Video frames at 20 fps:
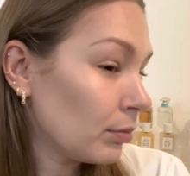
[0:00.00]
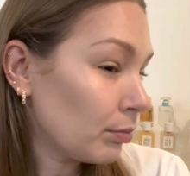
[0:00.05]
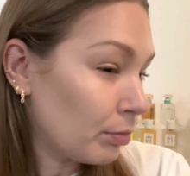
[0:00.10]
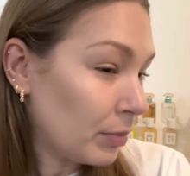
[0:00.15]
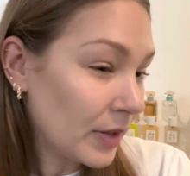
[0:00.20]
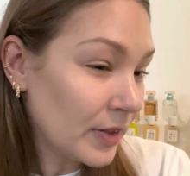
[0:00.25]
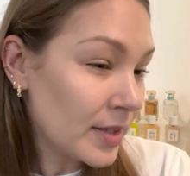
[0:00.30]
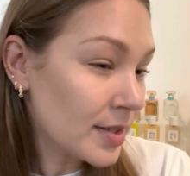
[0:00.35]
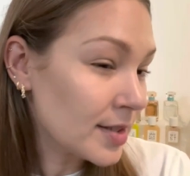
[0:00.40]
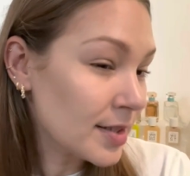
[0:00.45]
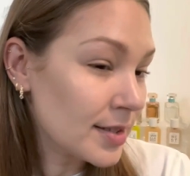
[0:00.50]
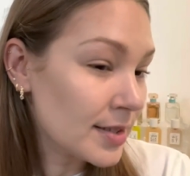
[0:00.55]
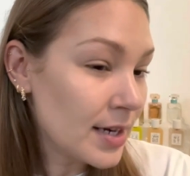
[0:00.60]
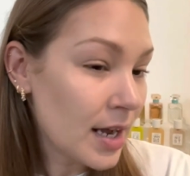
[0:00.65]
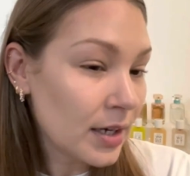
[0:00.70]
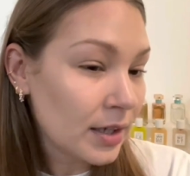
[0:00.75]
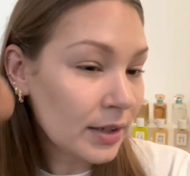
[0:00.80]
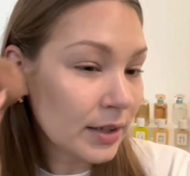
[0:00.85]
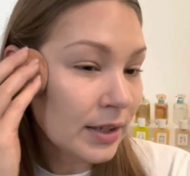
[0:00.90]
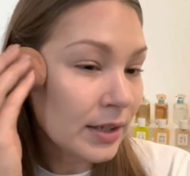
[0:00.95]
But this is
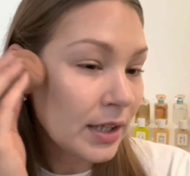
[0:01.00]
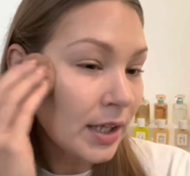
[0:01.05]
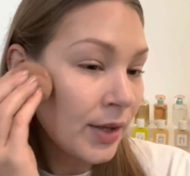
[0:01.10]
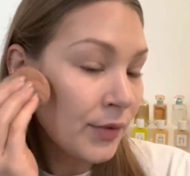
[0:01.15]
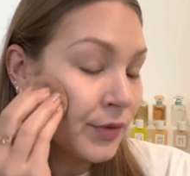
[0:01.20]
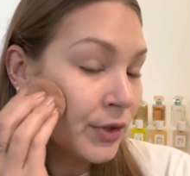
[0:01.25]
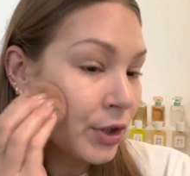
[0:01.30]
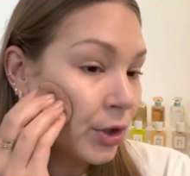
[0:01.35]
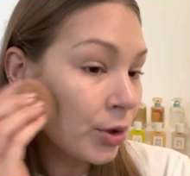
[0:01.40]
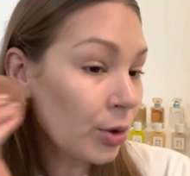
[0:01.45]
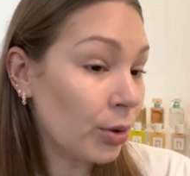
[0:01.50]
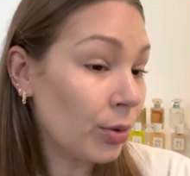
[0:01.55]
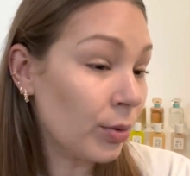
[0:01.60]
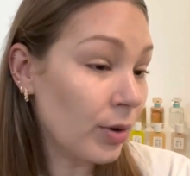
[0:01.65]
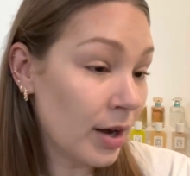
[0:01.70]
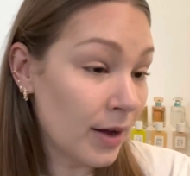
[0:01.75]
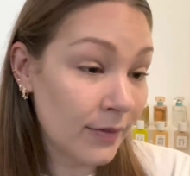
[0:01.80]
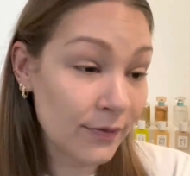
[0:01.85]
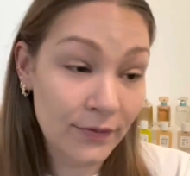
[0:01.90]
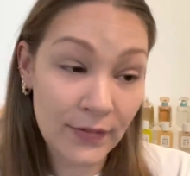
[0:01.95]
not going to give you
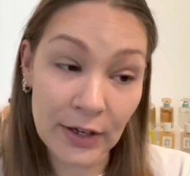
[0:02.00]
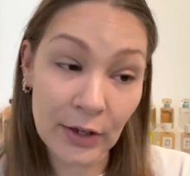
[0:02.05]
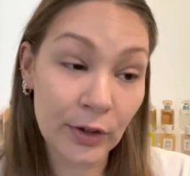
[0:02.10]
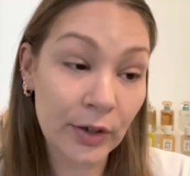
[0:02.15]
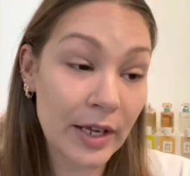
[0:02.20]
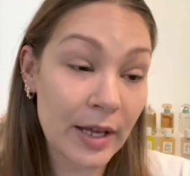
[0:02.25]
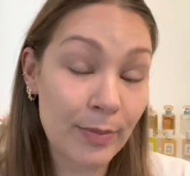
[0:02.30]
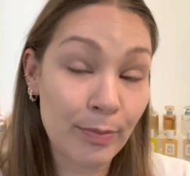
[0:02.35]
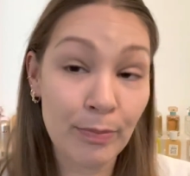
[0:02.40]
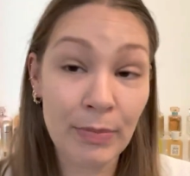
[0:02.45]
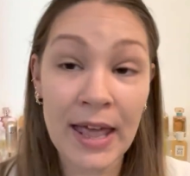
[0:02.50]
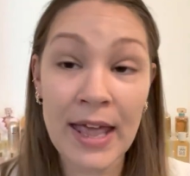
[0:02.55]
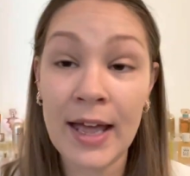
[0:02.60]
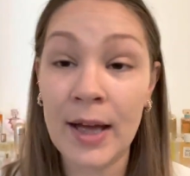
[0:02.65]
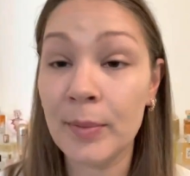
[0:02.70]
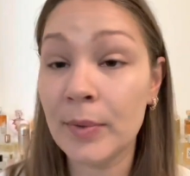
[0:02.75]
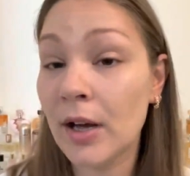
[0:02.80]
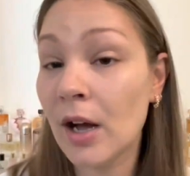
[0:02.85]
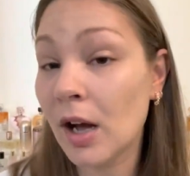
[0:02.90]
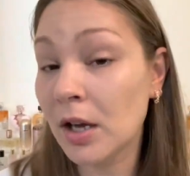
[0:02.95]
a very
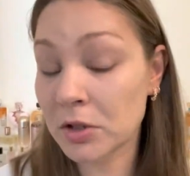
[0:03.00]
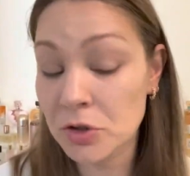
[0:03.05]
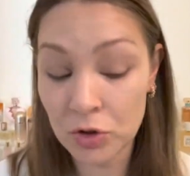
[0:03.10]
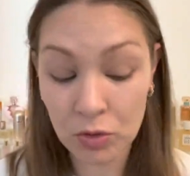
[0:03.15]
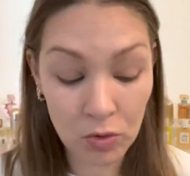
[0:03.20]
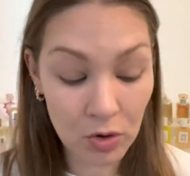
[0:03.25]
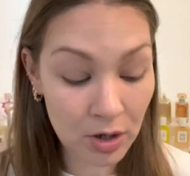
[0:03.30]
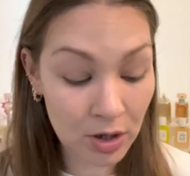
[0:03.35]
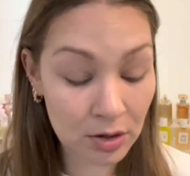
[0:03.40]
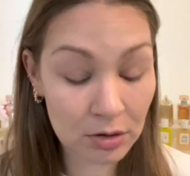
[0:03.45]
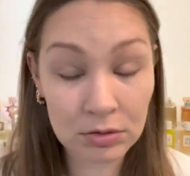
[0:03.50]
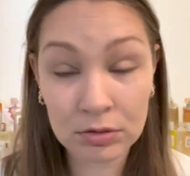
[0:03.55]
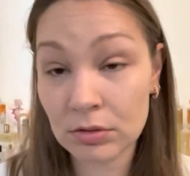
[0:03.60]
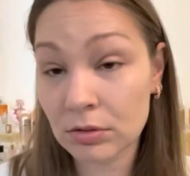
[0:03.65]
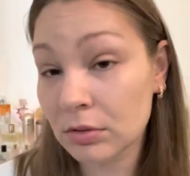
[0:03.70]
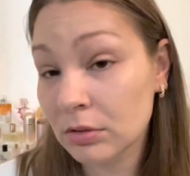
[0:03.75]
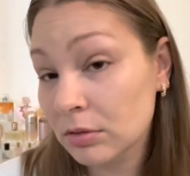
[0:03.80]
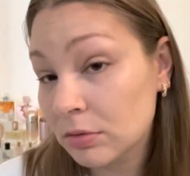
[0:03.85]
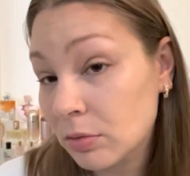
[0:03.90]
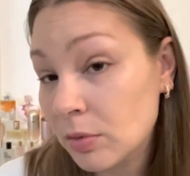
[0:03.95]
bam contour,
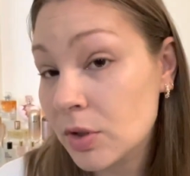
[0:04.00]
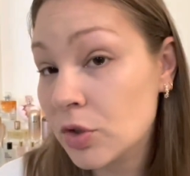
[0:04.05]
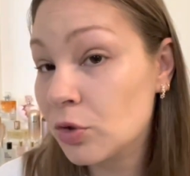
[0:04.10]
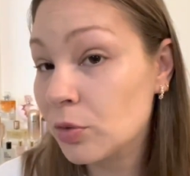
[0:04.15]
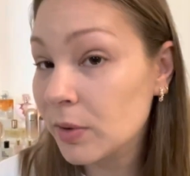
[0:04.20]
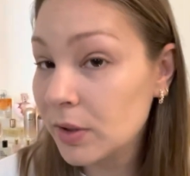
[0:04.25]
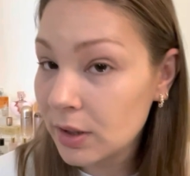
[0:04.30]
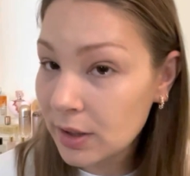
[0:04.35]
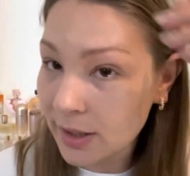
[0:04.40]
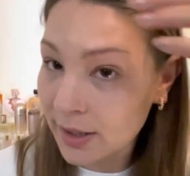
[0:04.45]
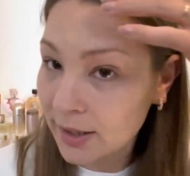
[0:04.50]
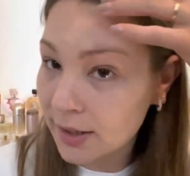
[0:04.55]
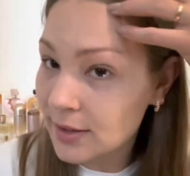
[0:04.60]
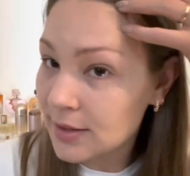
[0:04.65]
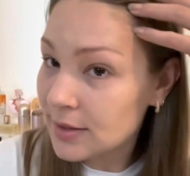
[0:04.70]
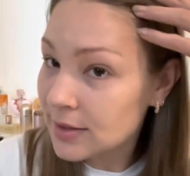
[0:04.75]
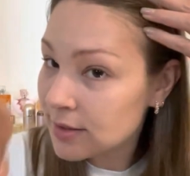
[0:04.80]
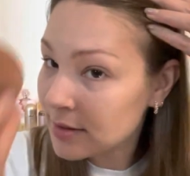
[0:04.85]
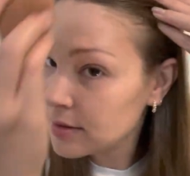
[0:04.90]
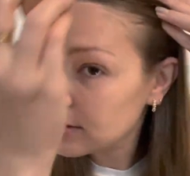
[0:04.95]
which really
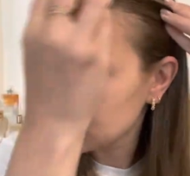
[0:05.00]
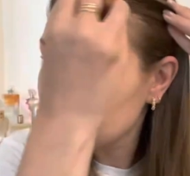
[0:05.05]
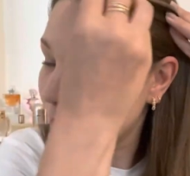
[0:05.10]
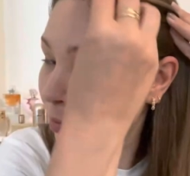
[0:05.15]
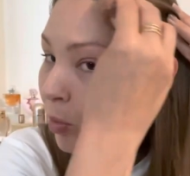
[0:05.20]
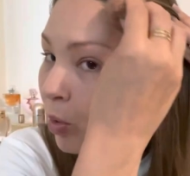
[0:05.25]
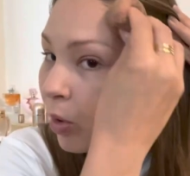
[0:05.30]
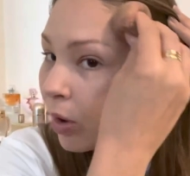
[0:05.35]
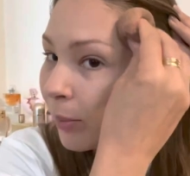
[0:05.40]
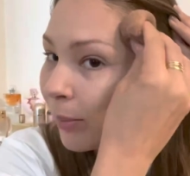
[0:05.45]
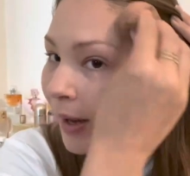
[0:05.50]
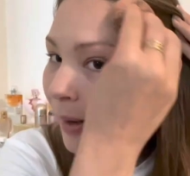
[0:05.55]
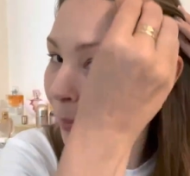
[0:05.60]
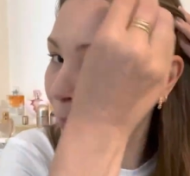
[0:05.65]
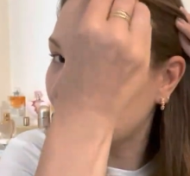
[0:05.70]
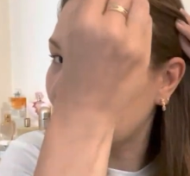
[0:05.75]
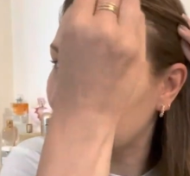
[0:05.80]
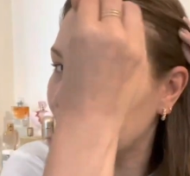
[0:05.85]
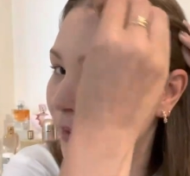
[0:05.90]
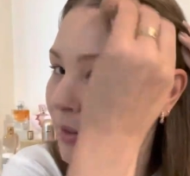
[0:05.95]
is more my
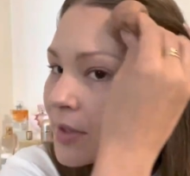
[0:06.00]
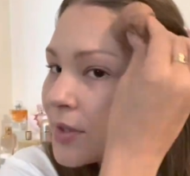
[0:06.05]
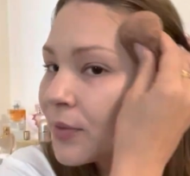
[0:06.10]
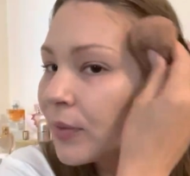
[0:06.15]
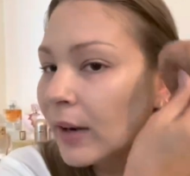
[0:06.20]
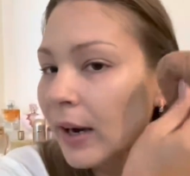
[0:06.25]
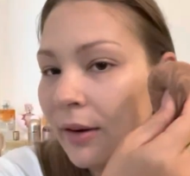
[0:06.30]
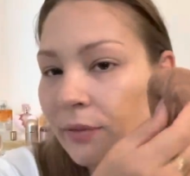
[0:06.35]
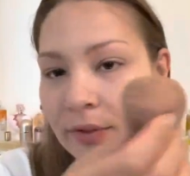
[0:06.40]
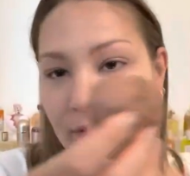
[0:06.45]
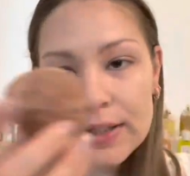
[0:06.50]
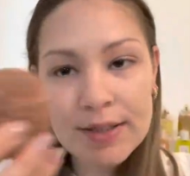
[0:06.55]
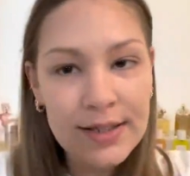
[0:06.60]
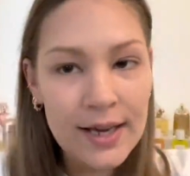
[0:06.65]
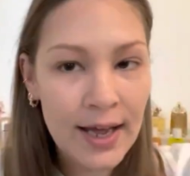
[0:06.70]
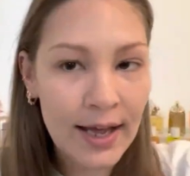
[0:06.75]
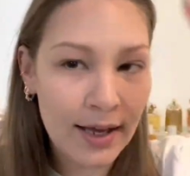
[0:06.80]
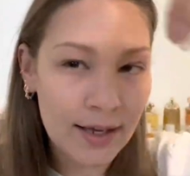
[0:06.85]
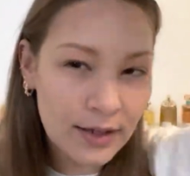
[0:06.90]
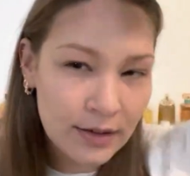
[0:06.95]
preference for every
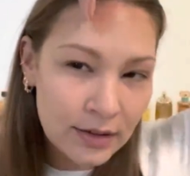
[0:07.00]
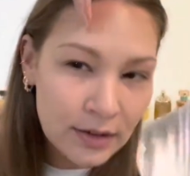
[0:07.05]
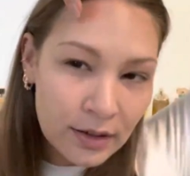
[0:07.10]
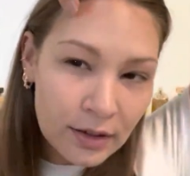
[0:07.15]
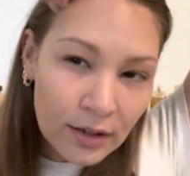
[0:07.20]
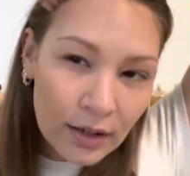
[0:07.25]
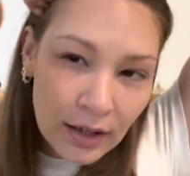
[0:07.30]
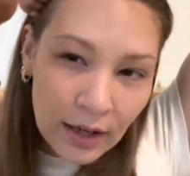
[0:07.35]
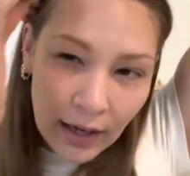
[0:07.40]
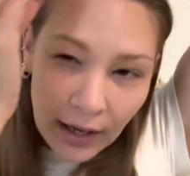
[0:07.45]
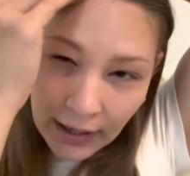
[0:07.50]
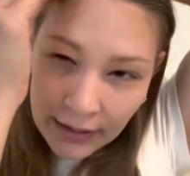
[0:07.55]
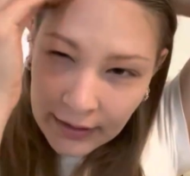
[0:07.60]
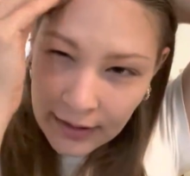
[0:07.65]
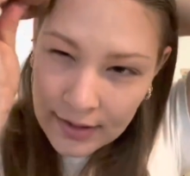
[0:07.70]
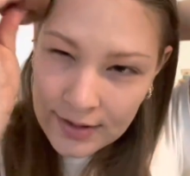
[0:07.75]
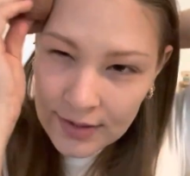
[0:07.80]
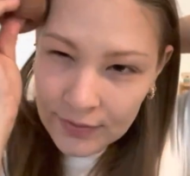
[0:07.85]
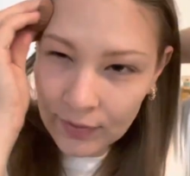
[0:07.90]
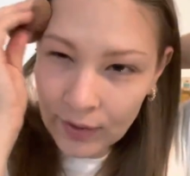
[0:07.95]
day. I
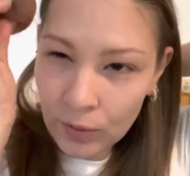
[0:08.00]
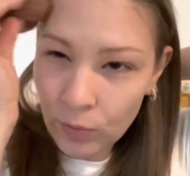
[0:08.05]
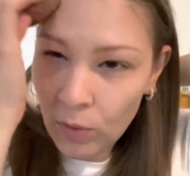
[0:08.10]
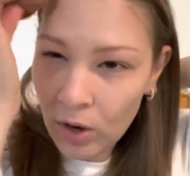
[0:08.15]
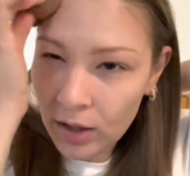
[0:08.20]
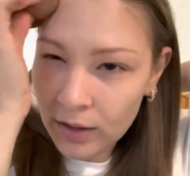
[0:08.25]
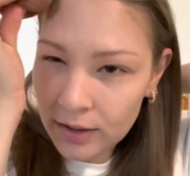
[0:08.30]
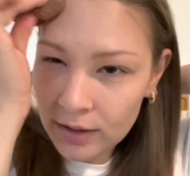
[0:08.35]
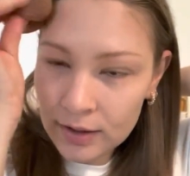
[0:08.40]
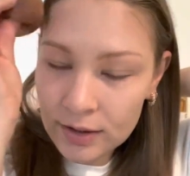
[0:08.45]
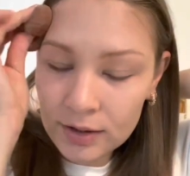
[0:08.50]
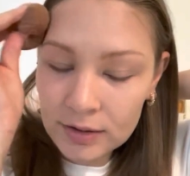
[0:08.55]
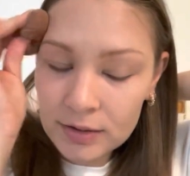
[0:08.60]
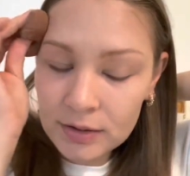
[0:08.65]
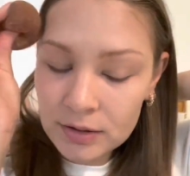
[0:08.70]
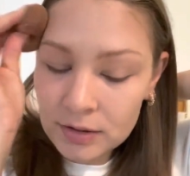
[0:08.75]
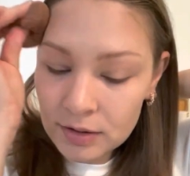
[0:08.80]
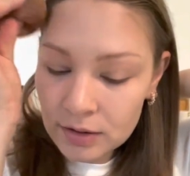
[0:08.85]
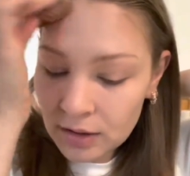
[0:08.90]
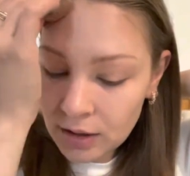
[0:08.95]
guess if I wanted
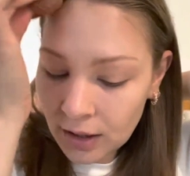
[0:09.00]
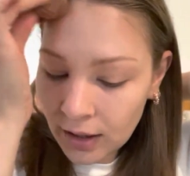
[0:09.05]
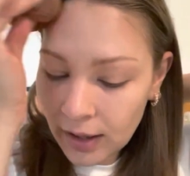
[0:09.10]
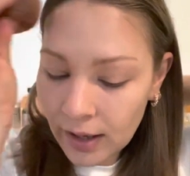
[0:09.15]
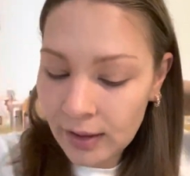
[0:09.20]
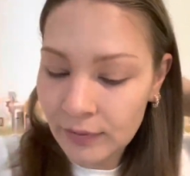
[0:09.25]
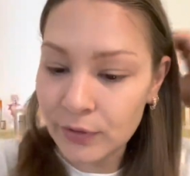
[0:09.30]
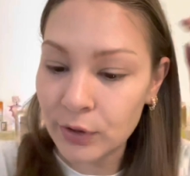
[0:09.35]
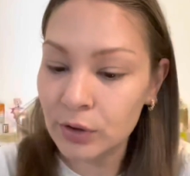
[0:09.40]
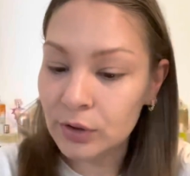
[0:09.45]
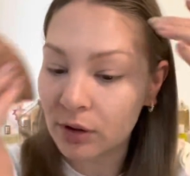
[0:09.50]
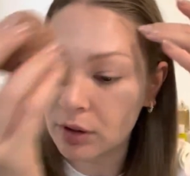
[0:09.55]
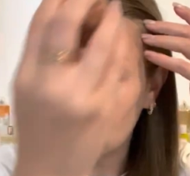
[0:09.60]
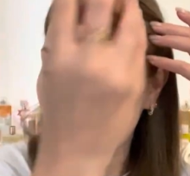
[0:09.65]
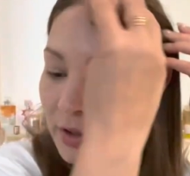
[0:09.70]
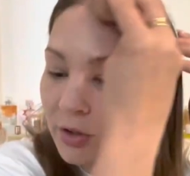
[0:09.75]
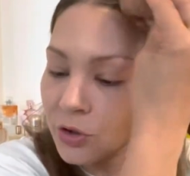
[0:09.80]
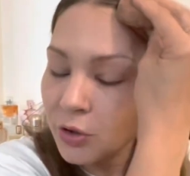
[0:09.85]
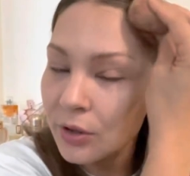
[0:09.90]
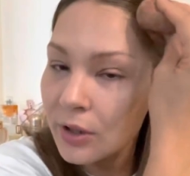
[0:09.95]
a heavier
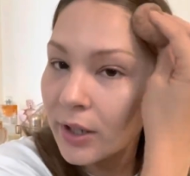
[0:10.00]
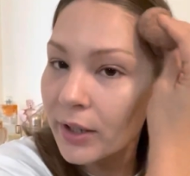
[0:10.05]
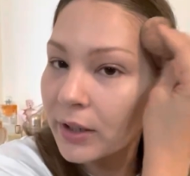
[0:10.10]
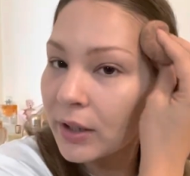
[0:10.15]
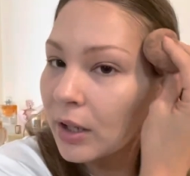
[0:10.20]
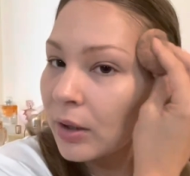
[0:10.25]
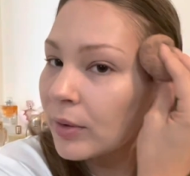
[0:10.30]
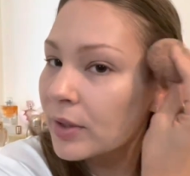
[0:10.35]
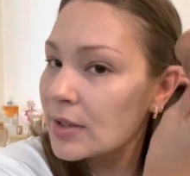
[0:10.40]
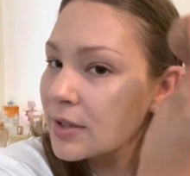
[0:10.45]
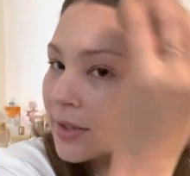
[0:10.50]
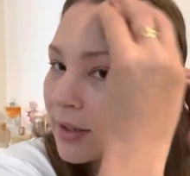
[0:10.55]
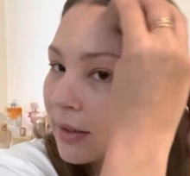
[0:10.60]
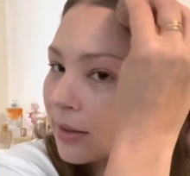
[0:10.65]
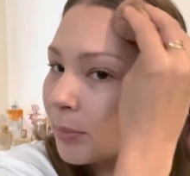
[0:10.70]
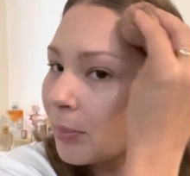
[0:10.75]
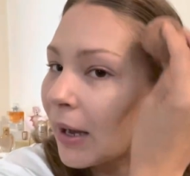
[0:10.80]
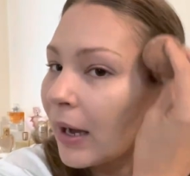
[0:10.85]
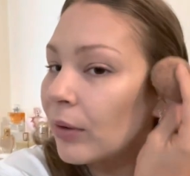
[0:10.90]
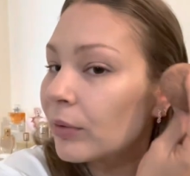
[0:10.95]
contour, I'd go
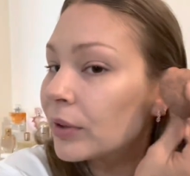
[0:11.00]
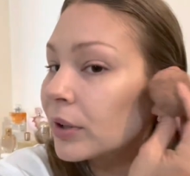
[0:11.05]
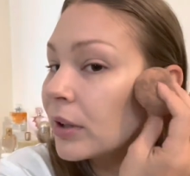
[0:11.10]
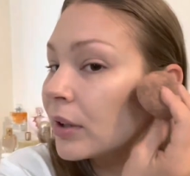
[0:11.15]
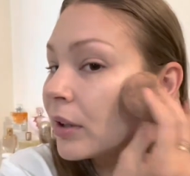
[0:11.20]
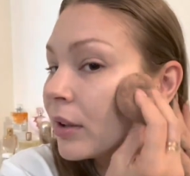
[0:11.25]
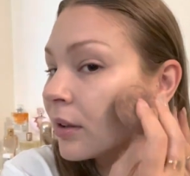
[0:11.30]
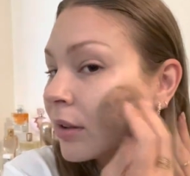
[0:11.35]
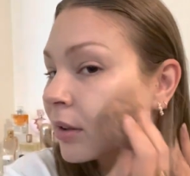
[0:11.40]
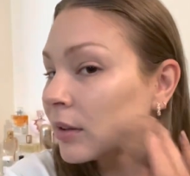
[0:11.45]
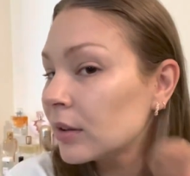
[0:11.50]
into powder.